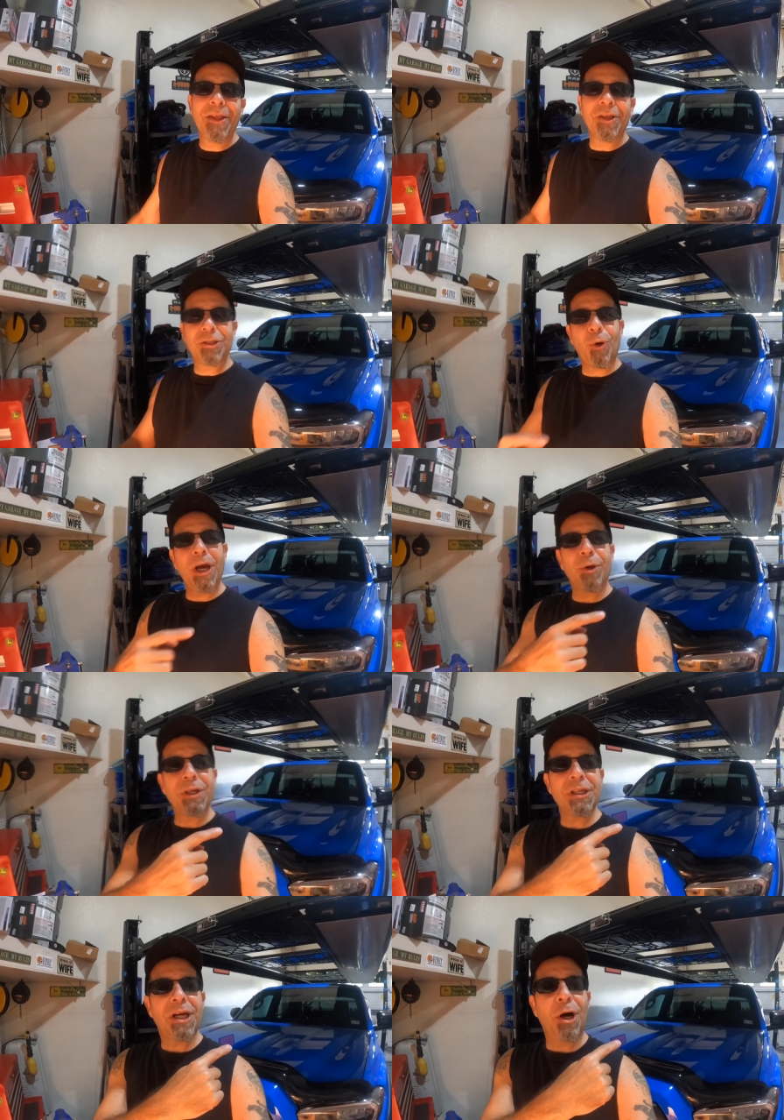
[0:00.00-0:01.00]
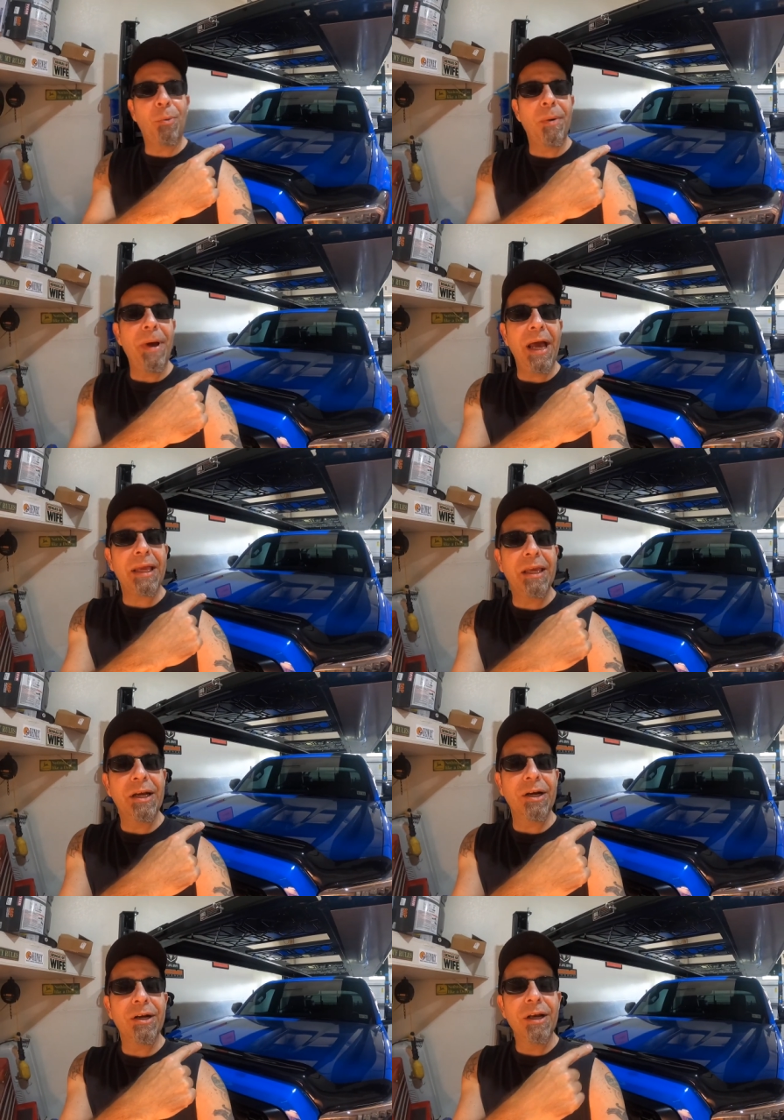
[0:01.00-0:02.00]
the Toyota Tacoma back
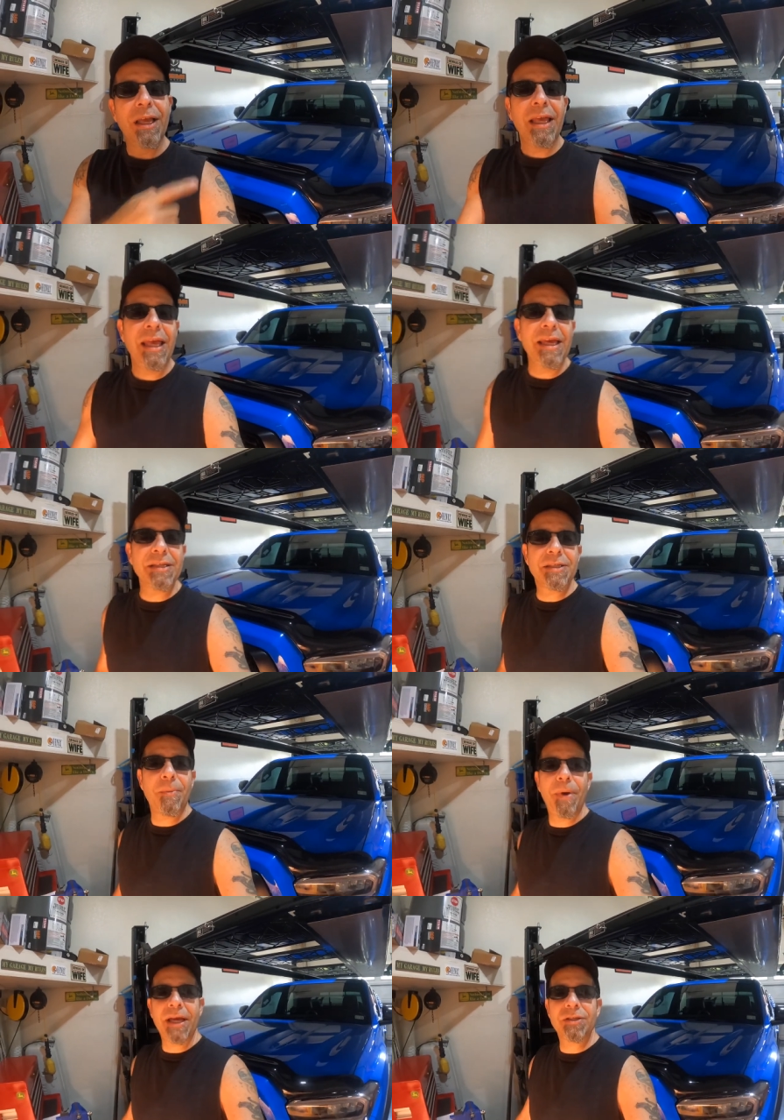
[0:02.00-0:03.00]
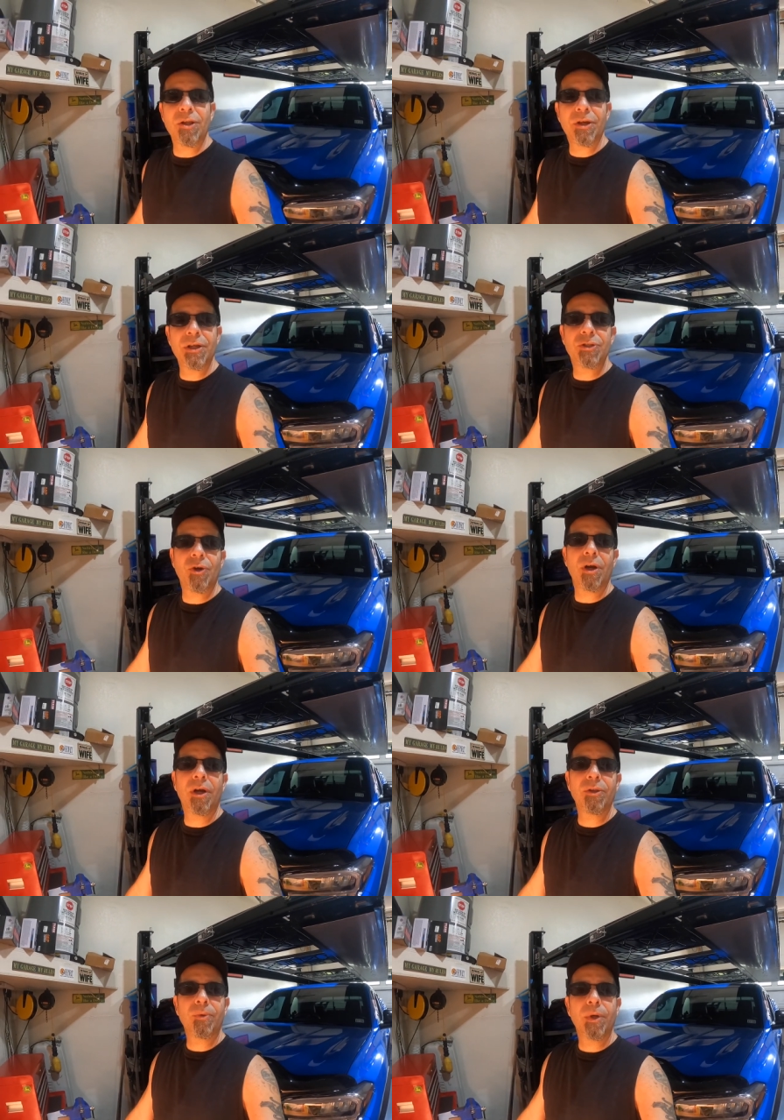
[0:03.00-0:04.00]
here is the best looking truck
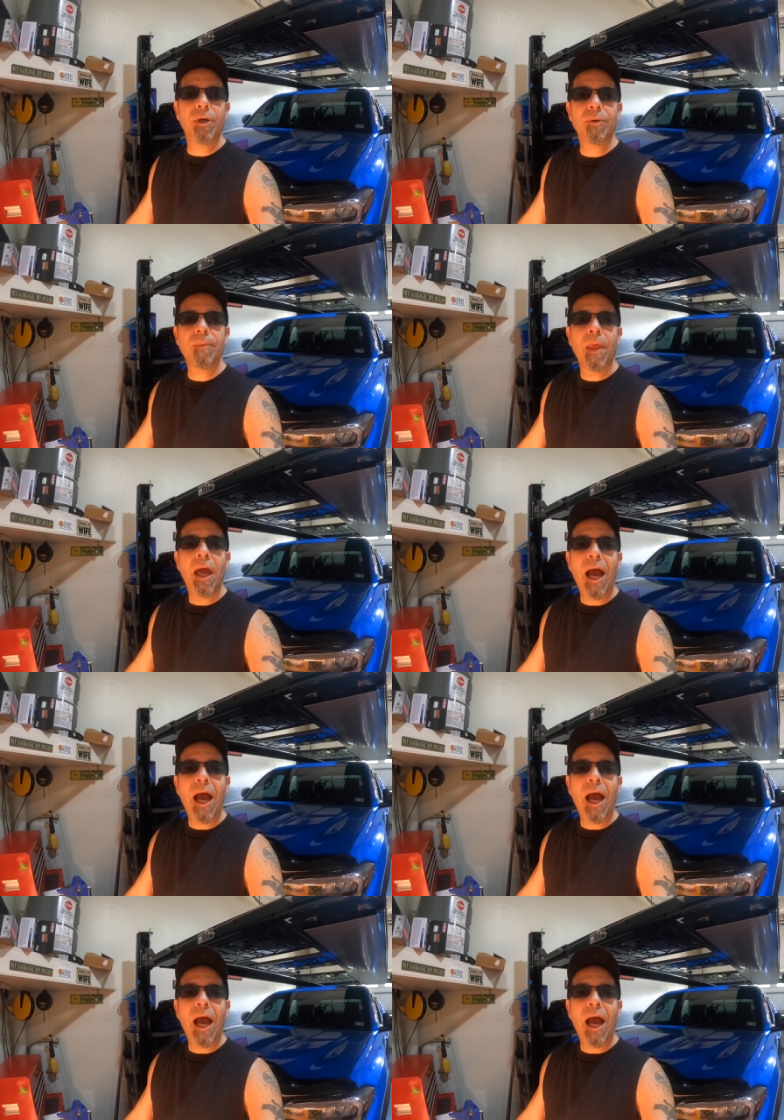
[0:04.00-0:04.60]
on the road.